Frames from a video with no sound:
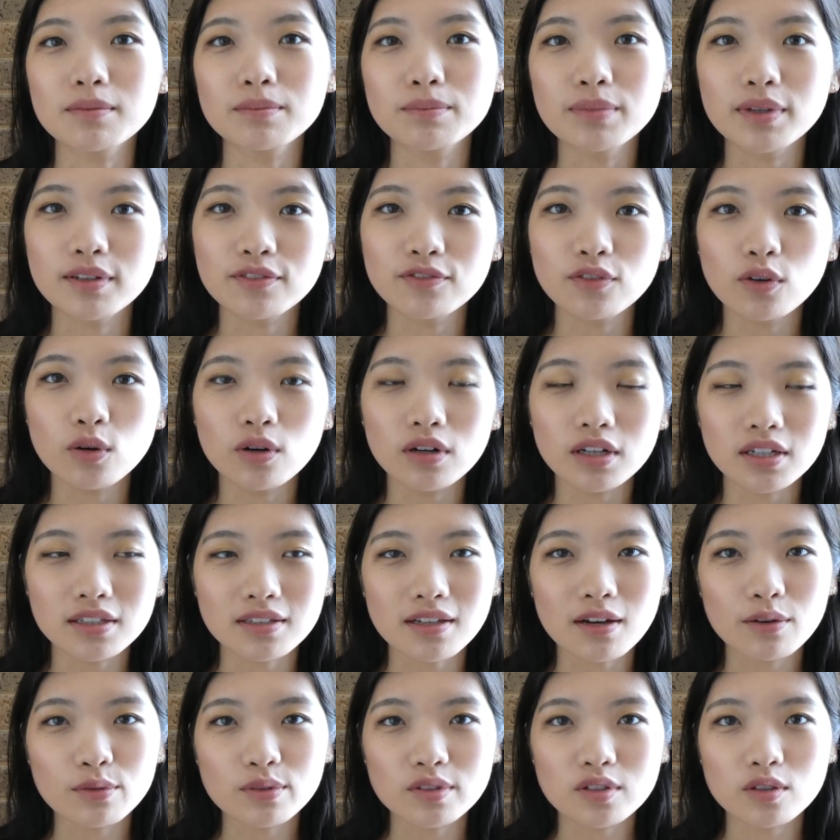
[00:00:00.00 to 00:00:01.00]
them before, because
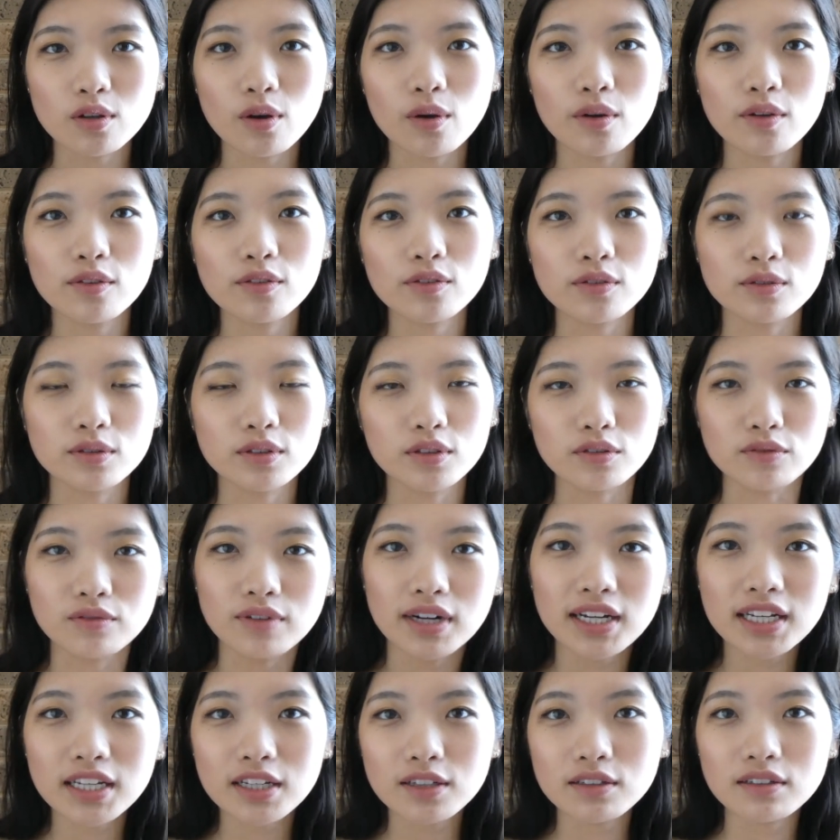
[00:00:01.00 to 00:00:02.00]
I was going through the
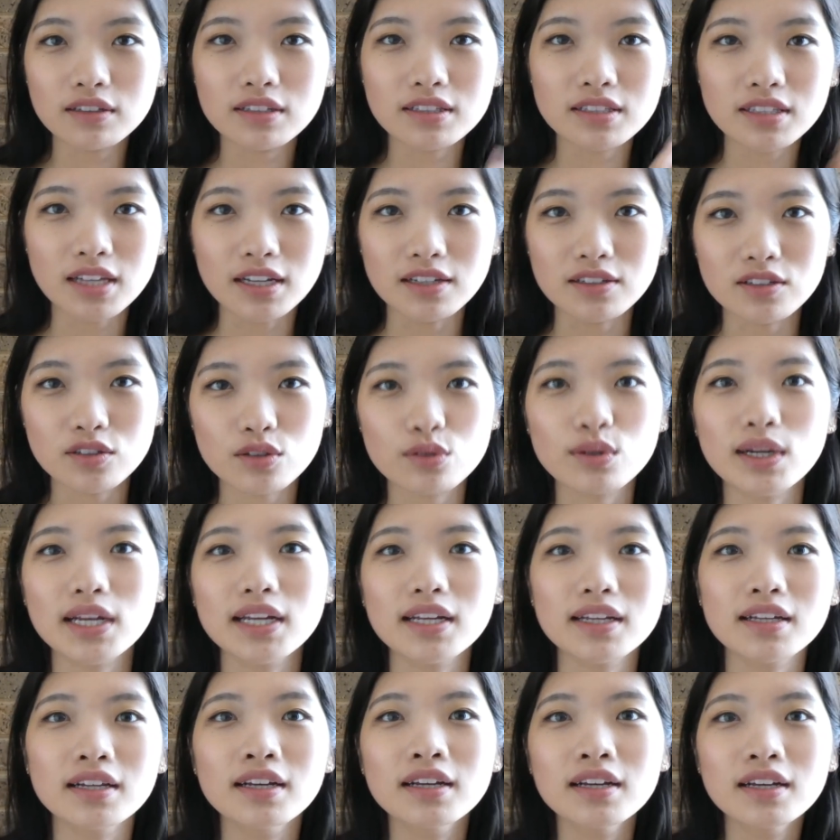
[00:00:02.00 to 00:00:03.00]
regular
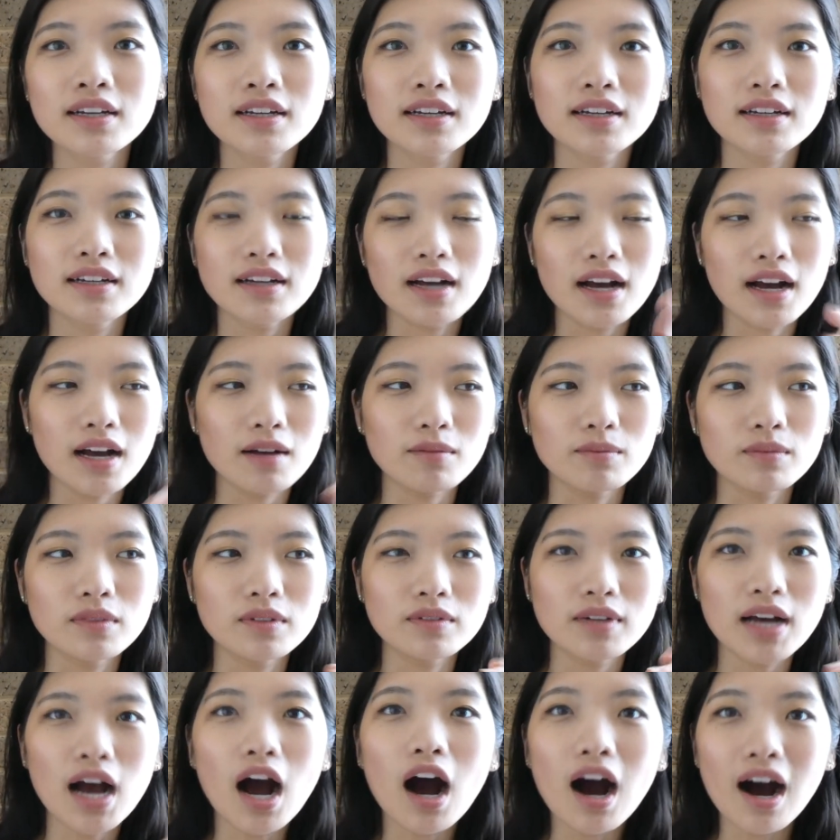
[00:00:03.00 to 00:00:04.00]
sunscreen
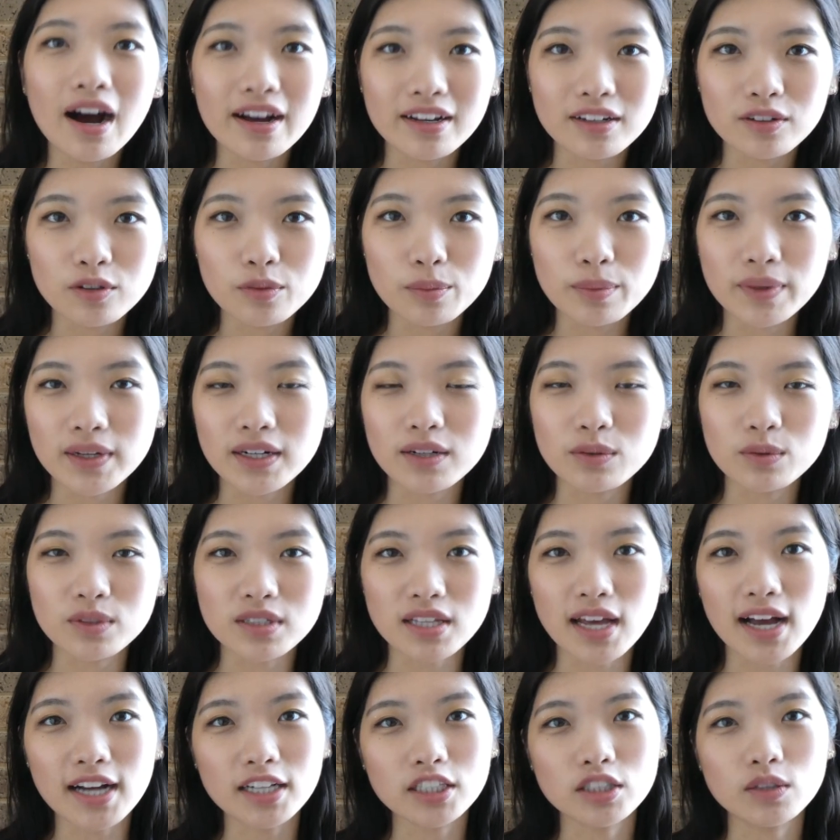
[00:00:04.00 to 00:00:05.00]
aisle, but it was
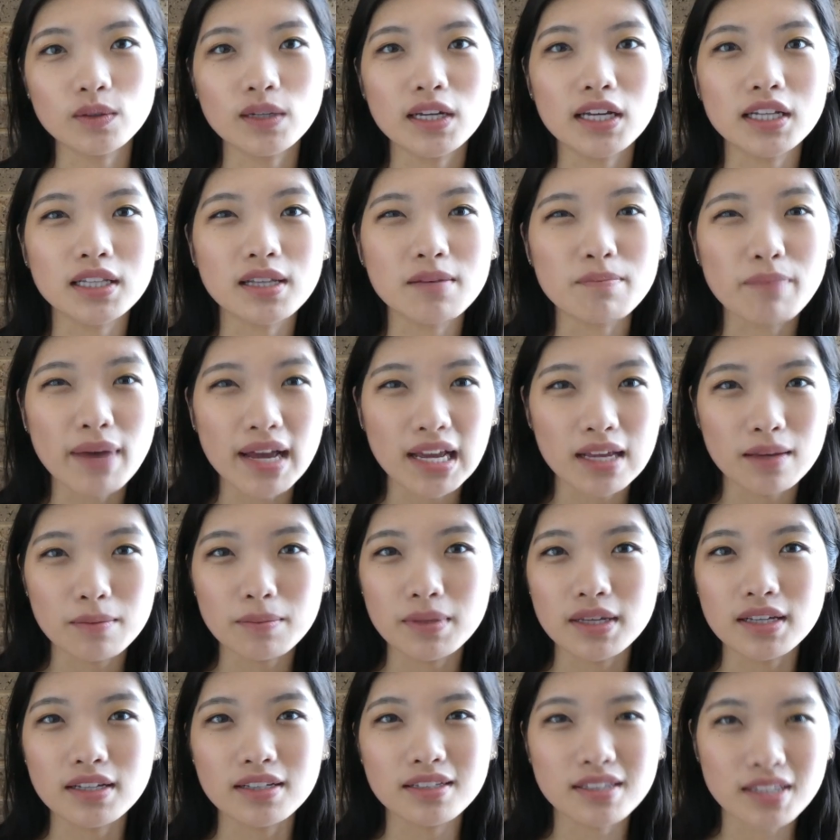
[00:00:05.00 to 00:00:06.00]
actually in the
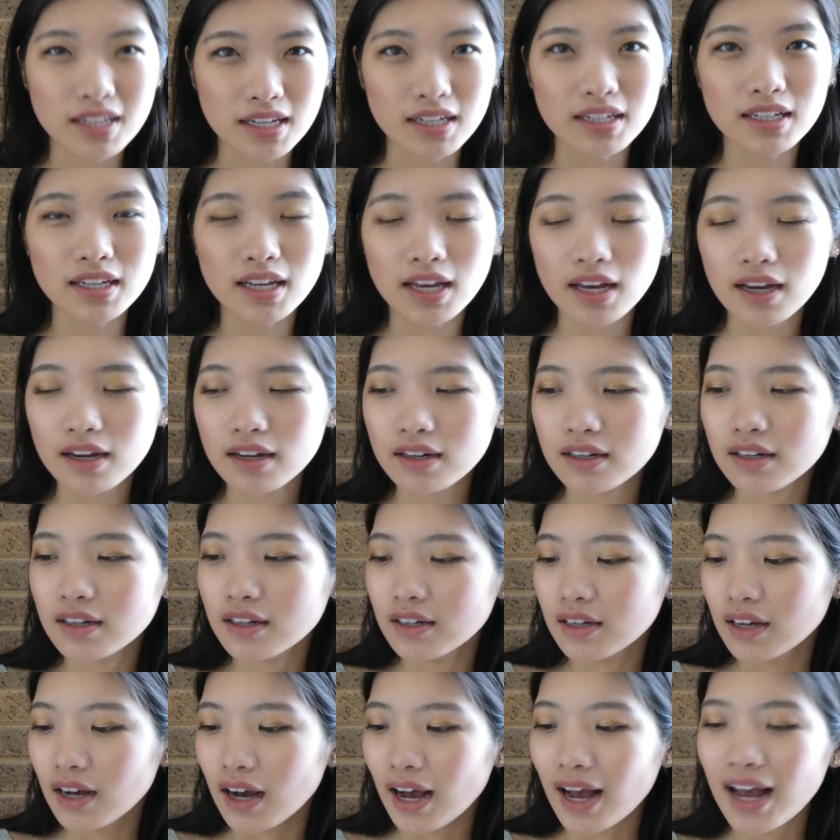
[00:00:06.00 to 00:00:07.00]
baby skincare.
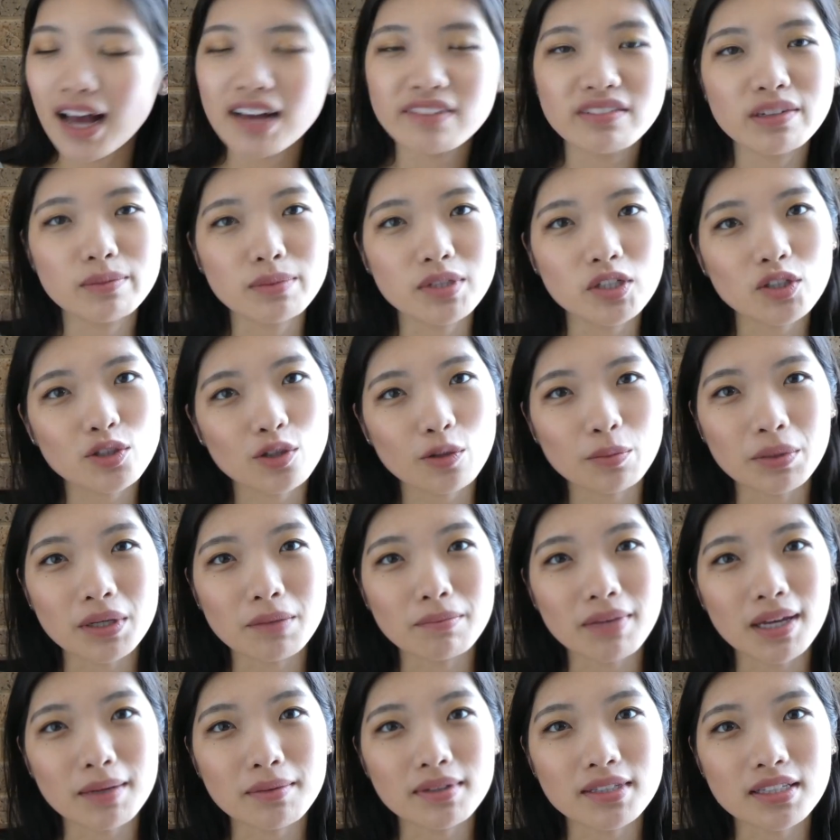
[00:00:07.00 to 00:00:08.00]
I haven't been shopping
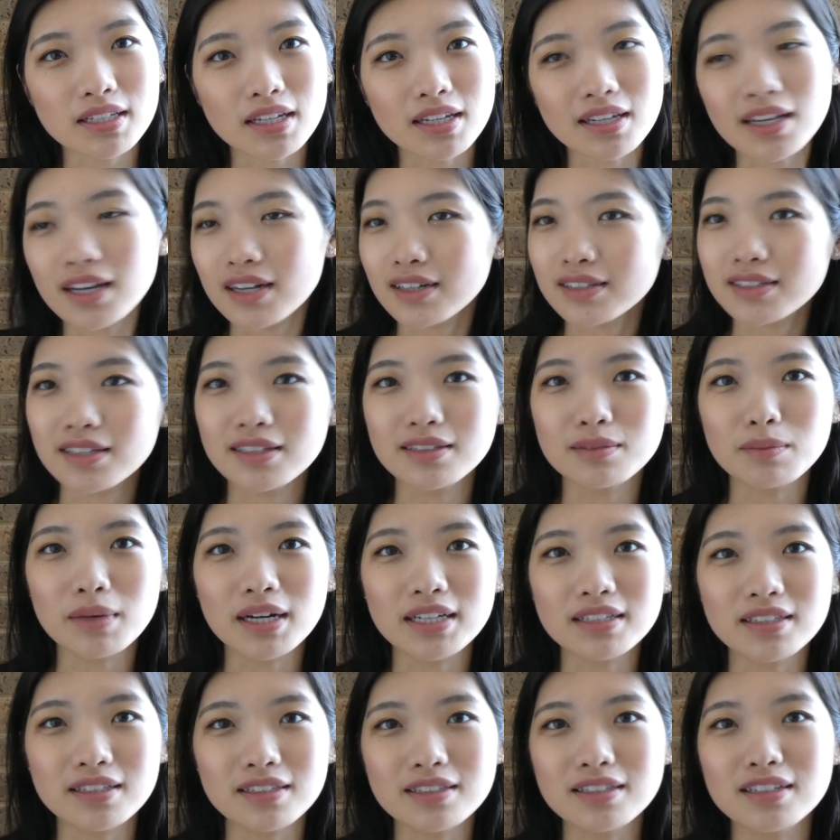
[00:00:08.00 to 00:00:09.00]
baby skincare since
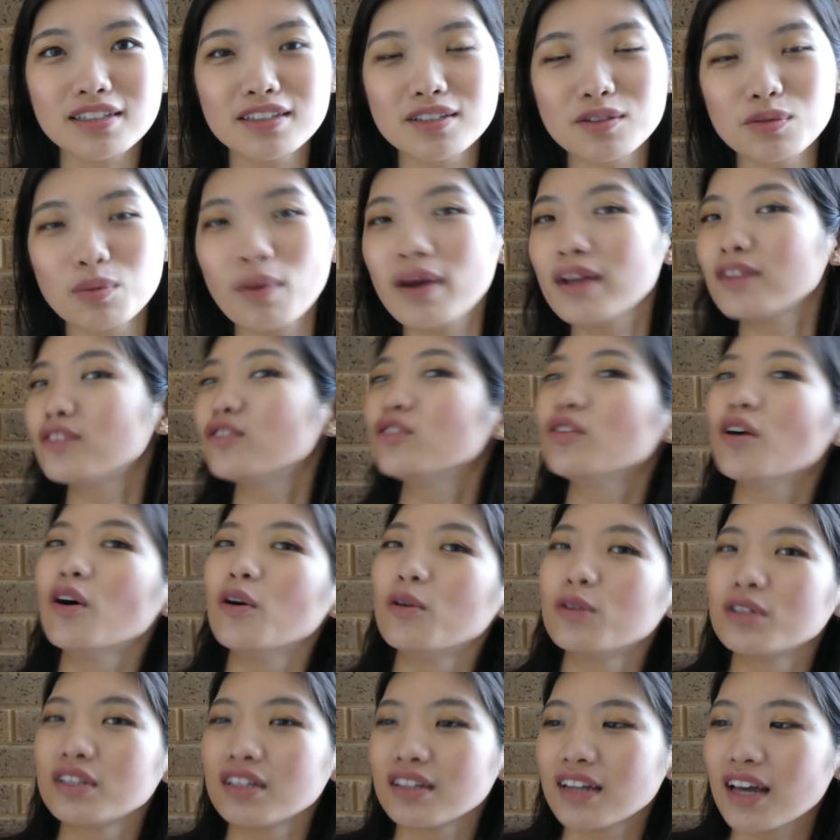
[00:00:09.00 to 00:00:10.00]
my sister is way too
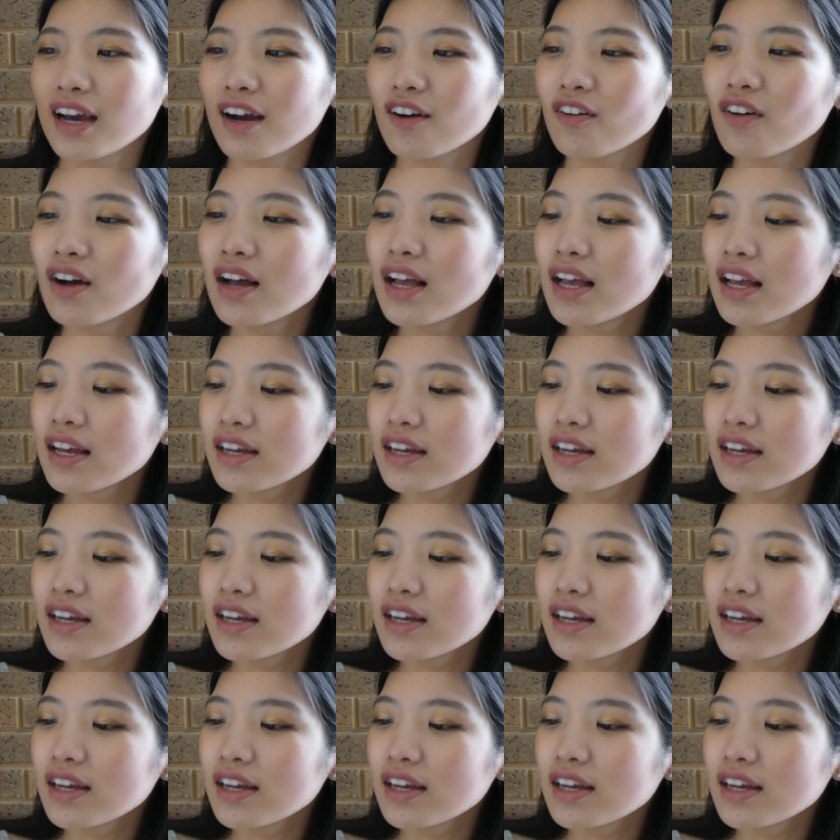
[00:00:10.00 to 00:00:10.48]
old now.